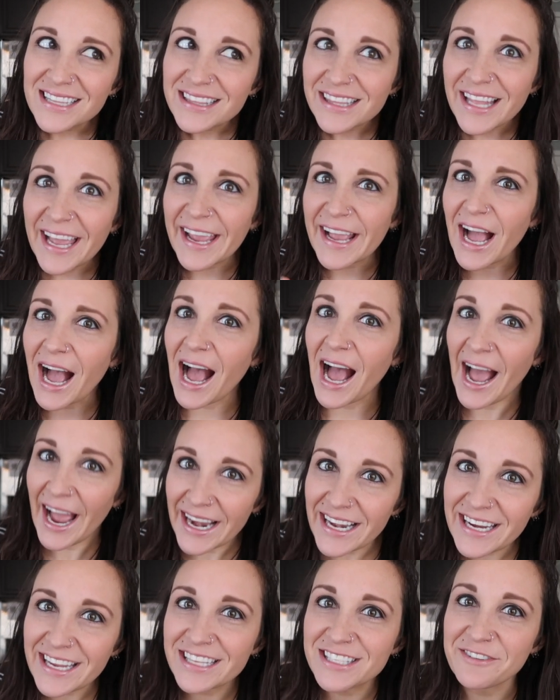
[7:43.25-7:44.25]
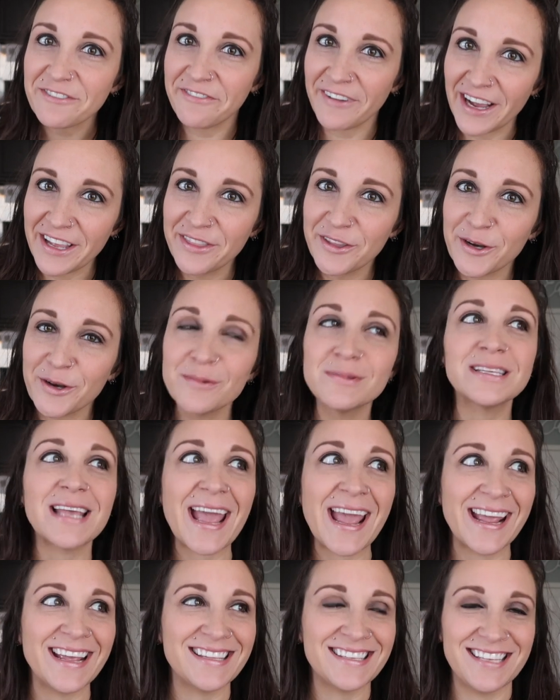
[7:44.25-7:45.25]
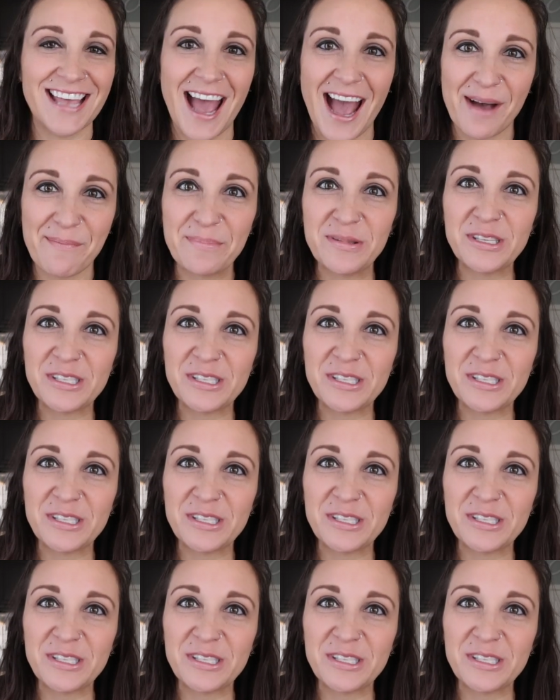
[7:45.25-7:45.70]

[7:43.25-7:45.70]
Like, I need to find those ASAP.